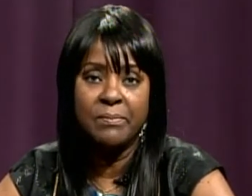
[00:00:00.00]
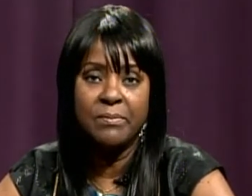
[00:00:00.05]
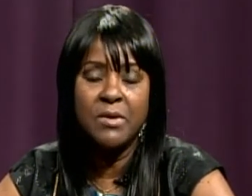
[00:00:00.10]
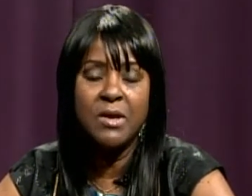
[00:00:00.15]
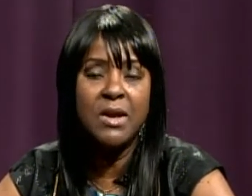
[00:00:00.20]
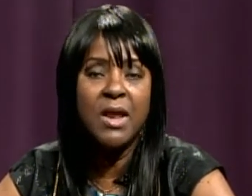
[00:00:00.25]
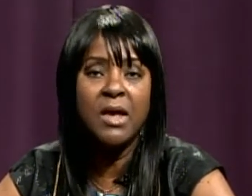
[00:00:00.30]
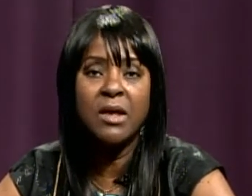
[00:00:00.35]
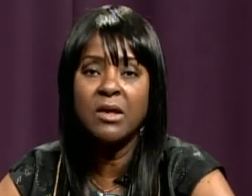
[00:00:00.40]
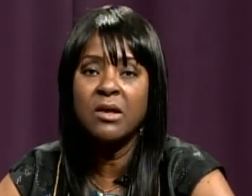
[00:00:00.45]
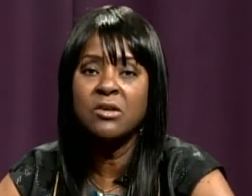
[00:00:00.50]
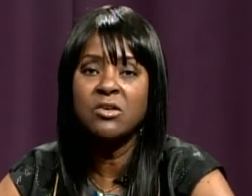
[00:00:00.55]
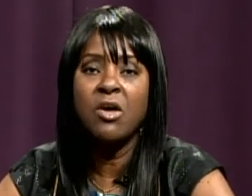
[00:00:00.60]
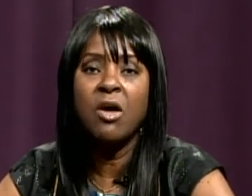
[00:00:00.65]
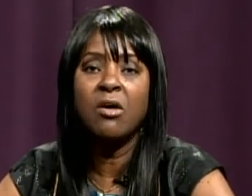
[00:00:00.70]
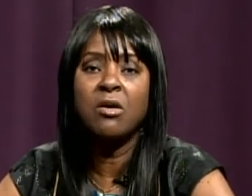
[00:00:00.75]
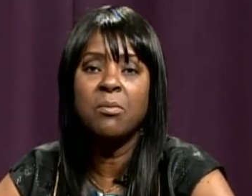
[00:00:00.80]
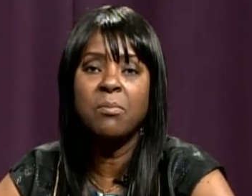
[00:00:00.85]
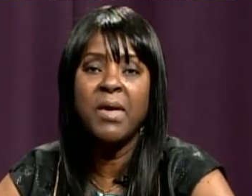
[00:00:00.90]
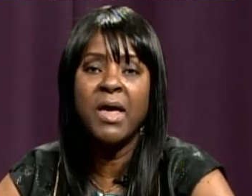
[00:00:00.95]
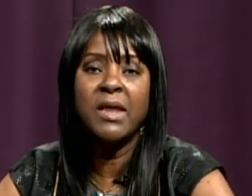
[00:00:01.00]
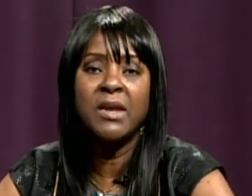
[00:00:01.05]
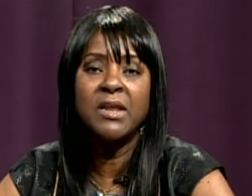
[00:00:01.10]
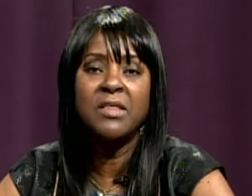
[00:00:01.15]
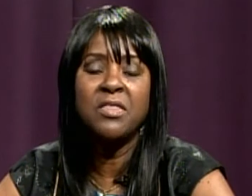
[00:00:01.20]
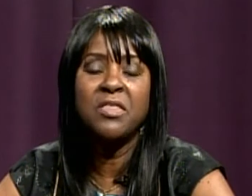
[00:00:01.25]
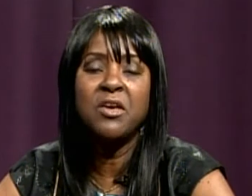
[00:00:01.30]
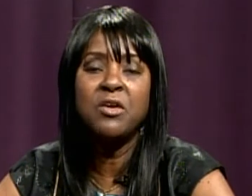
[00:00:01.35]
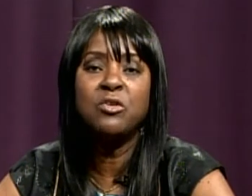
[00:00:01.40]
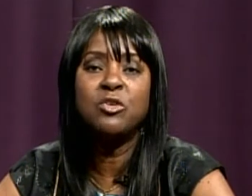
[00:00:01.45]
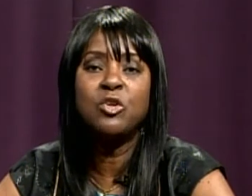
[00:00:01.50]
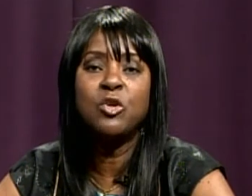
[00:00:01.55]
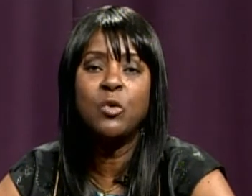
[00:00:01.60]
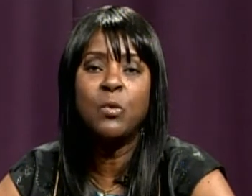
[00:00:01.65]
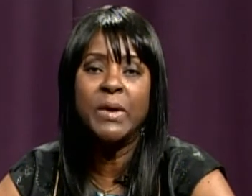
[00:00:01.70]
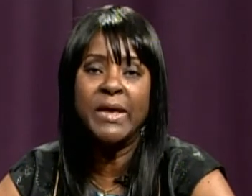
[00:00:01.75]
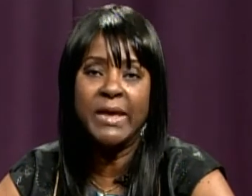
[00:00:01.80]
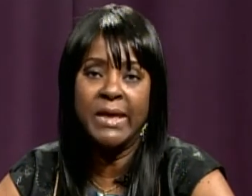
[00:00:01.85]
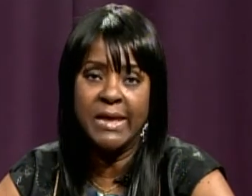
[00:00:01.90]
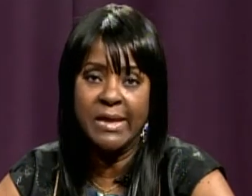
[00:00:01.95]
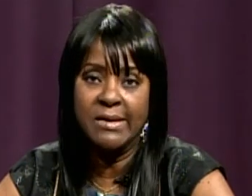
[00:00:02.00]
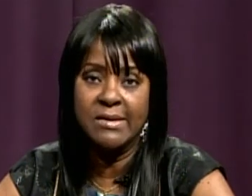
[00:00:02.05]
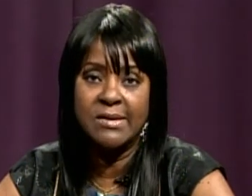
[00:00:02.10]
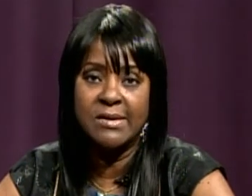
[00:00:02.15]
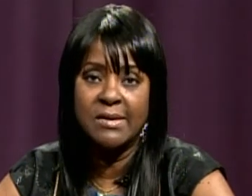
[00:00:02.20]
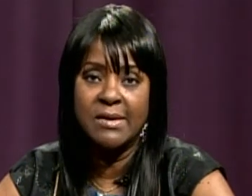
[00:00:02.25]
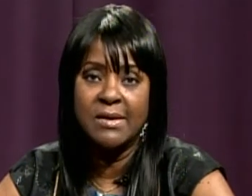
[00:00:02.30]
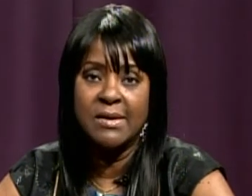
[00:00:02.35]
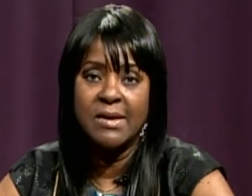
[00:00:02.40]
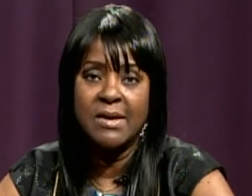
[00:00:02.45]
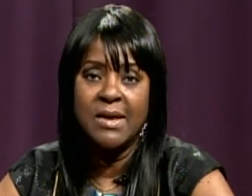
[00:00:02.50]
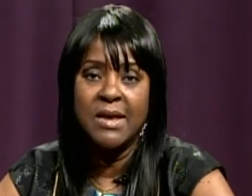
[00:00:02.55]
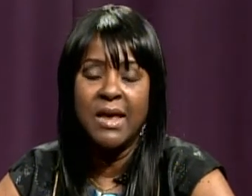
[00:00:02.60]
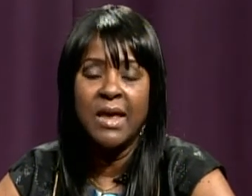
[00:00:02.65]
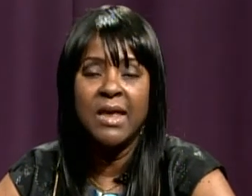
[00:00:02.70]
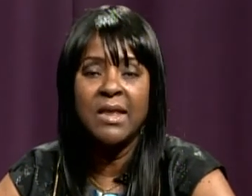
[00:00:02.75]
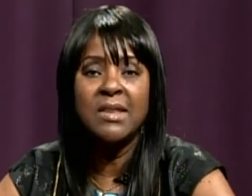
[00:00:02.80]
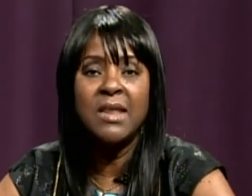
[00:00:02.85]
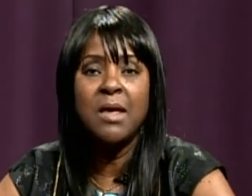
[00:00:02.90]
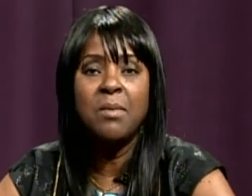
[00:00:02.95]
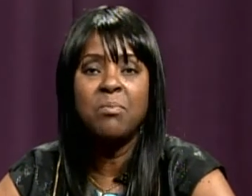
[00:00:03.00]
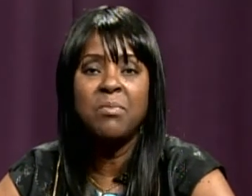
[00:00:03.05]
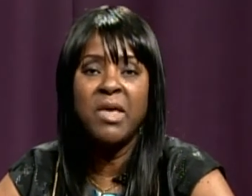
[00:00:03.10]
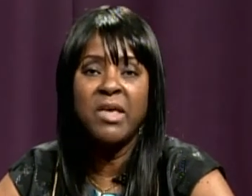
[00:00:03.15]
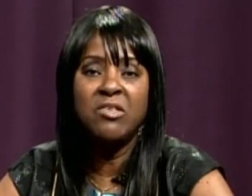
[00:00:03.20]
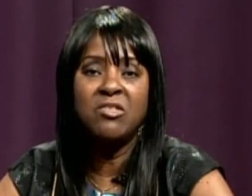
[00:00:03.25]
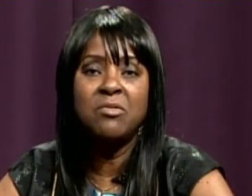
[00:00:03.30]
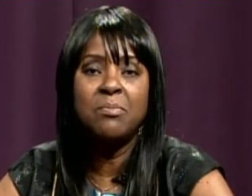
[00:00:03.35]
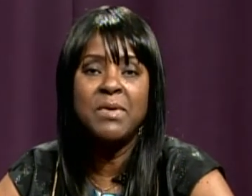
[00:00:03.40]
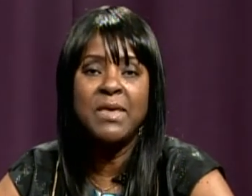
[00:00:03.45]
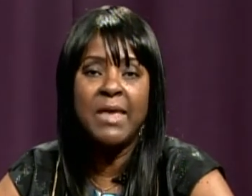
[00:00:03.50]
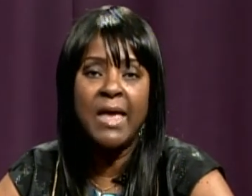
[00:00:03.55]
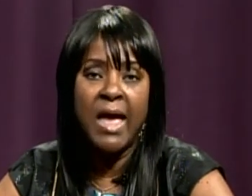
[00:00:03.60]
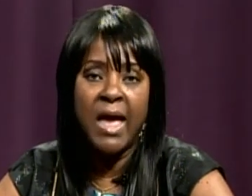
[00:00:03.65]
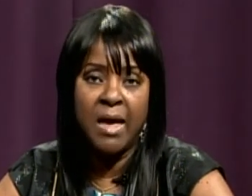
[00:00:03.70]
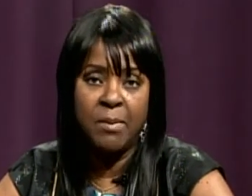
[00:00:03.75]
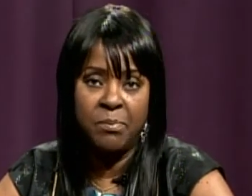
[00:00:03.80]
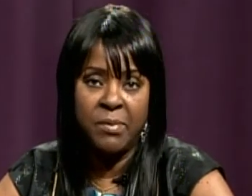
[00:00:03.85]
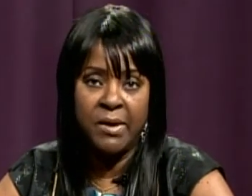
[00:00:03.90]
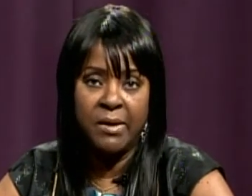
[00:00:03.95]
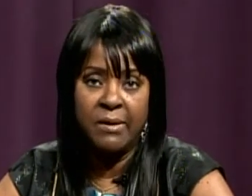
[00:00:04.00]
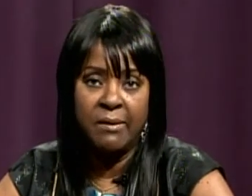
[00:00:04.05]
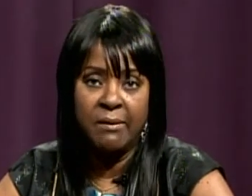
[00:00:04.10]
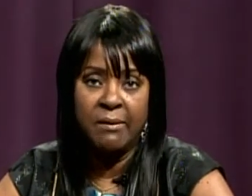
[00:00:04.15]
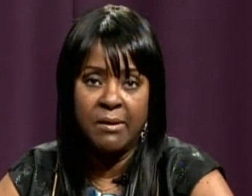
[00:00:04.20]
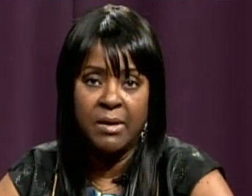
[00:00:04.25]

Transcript: They're not going to talk about it, they're doing it. And that makes me happy.